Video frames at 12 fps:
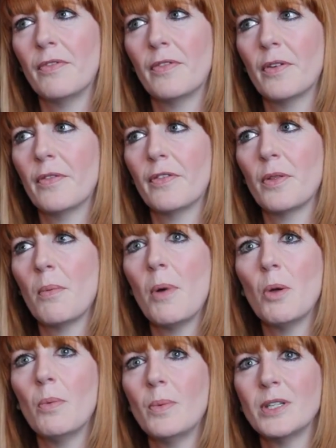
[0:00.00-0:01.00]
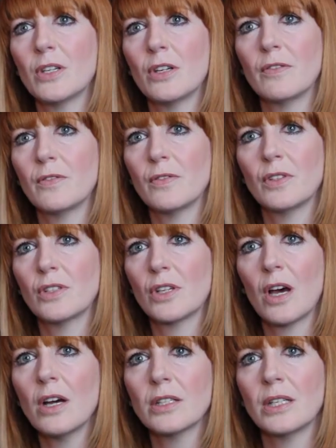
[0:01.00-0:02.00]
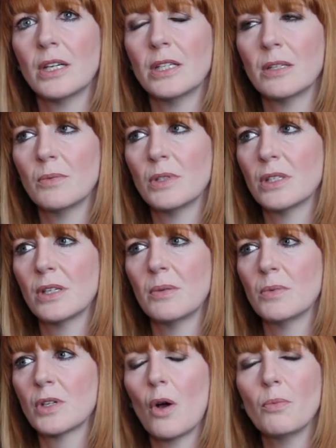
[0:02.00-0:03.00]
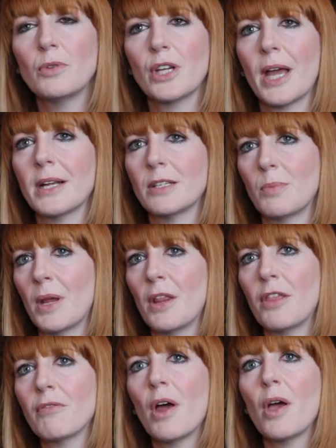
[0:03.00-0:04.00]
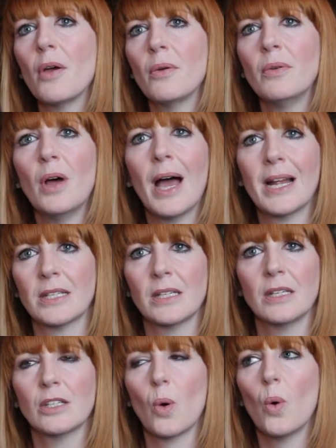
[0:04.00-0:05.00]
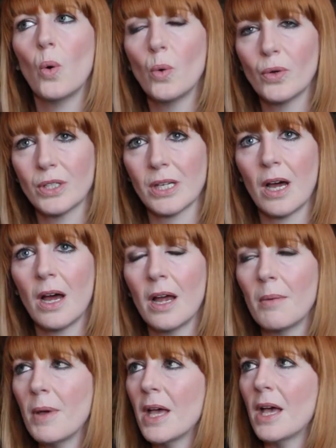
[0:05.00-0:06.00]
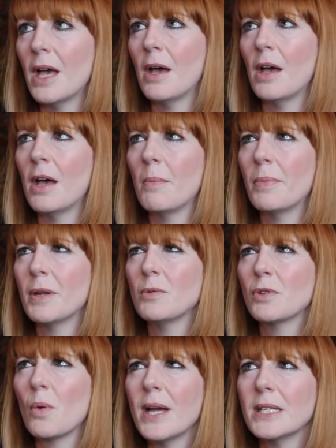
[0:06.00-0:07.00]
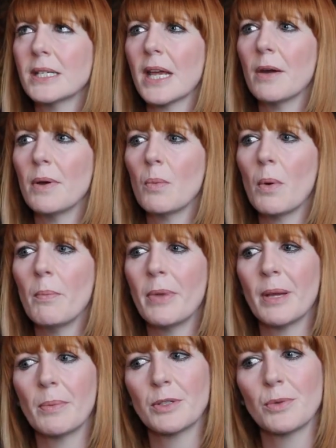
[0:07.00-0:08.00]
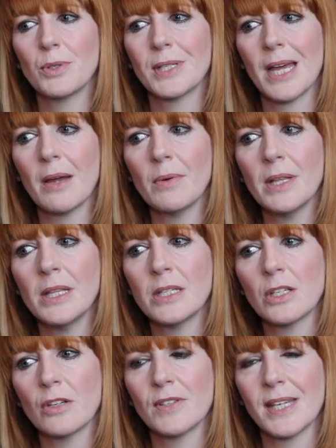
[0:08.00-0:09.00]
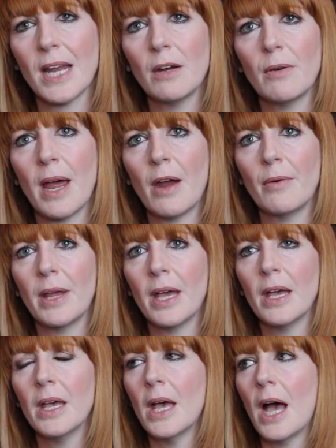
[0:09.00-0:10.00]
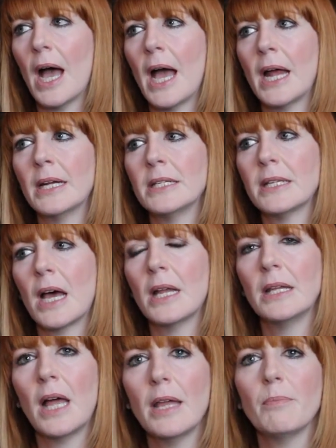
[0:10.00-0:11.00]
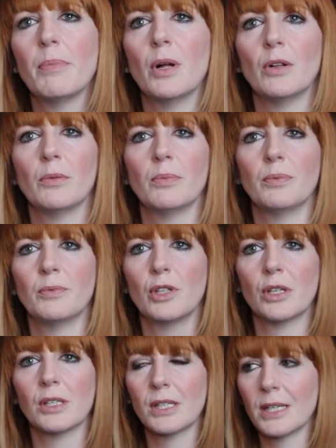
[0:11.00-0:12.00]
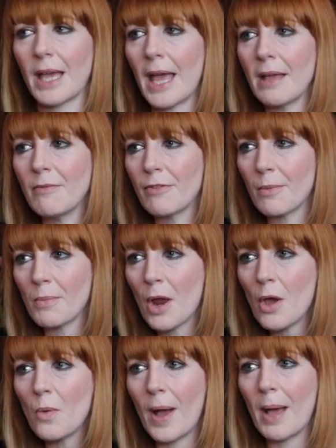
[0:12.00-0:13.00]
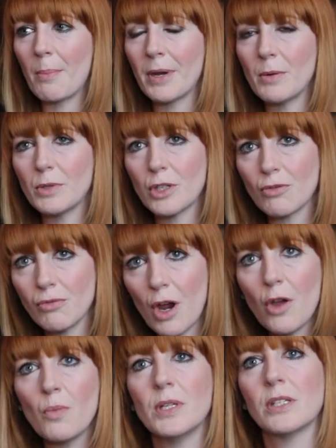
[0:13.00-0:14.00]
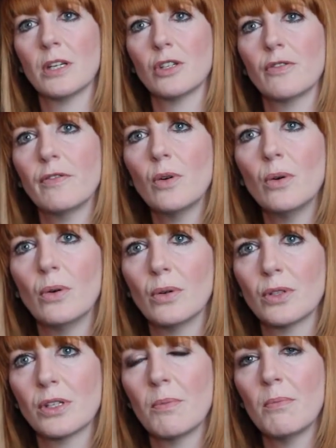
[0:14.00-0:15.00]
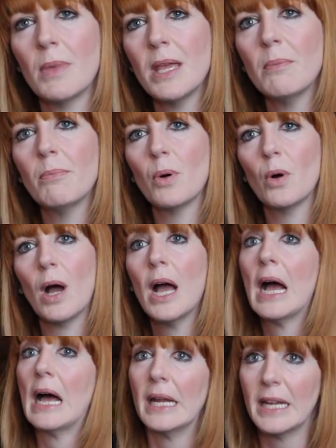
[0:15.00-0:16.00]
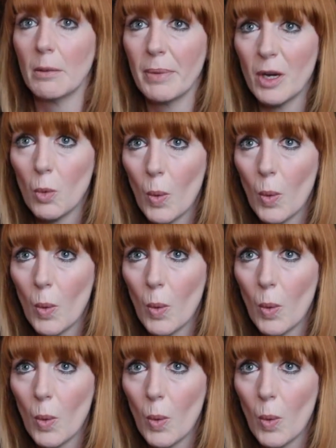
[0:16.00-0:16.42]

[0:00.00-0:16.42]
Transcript: From the moment we sort of started, it was objects being thrown at us all the time, but it was quite scary at one bit, because it was down in this sort of cellar area, and a light bulb just came from nowhere, but it was thrown with such force that me and Paul, a little bit of